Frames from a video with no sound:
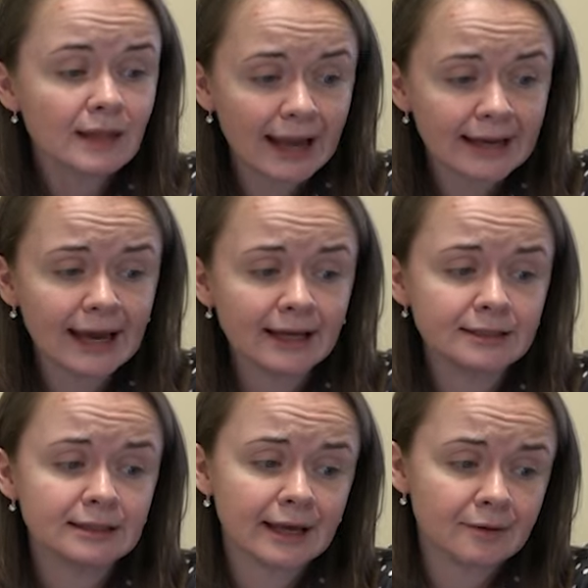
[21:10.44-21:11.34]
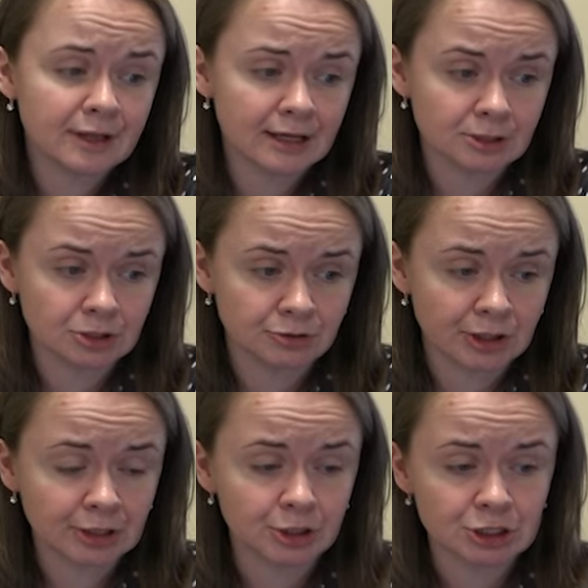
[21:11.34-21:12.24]
Again, named entity
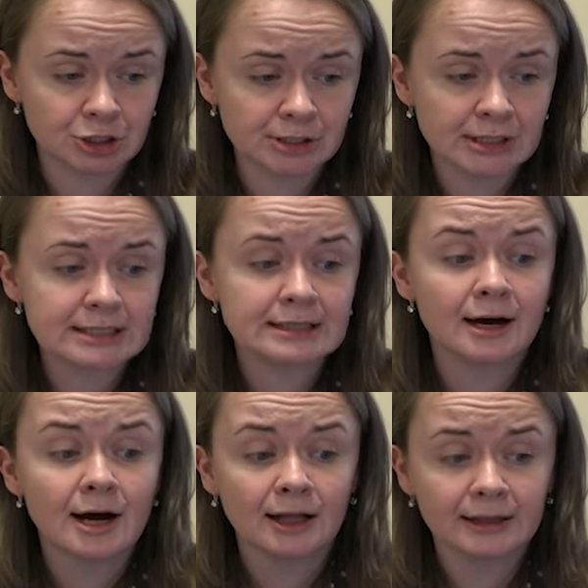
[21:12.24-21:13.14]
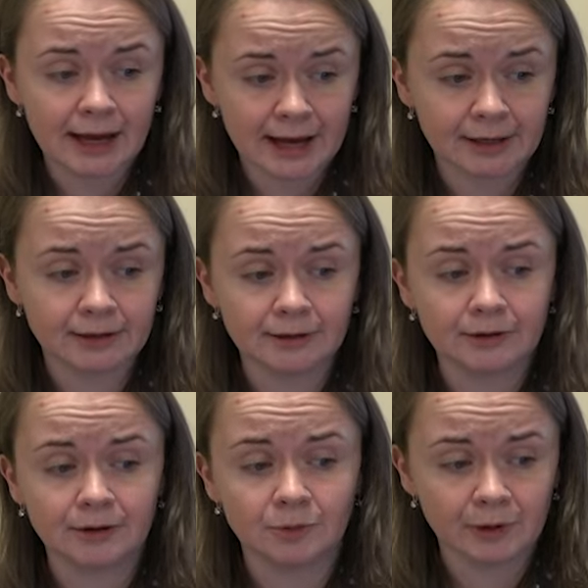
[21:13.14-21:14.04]
recognition task, like
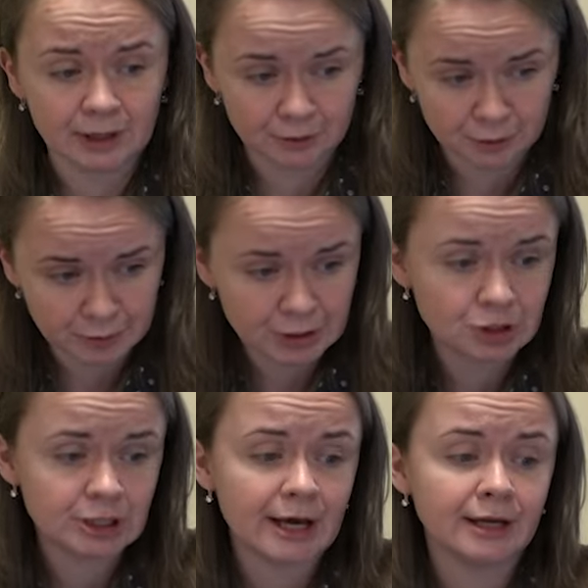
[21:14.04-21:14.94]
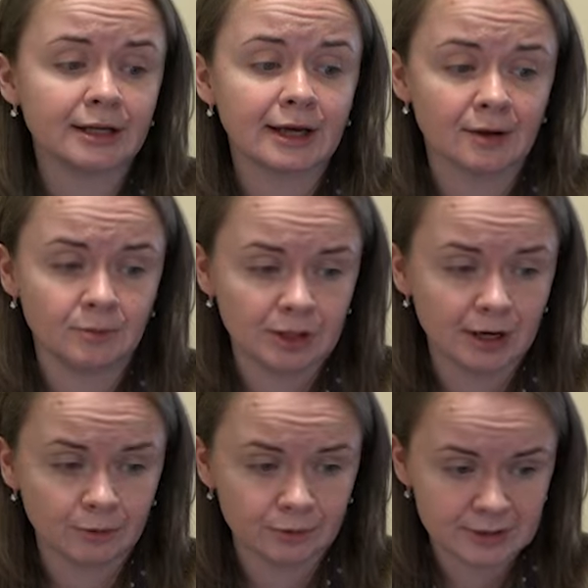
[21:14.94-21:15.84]
part of speech tagging, can be
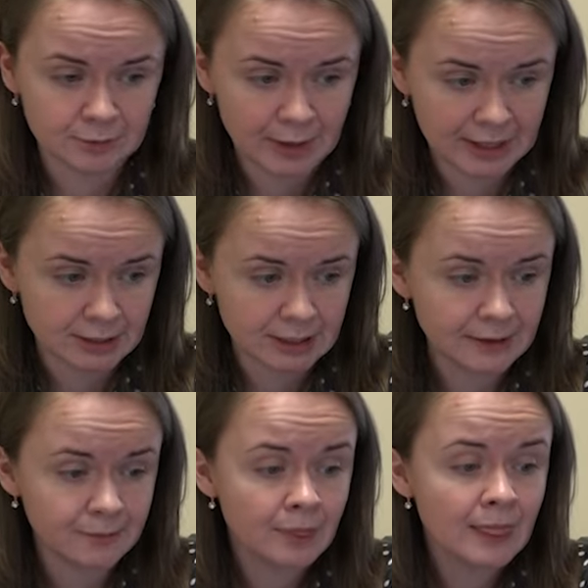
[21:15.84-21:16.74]
done with spaCy.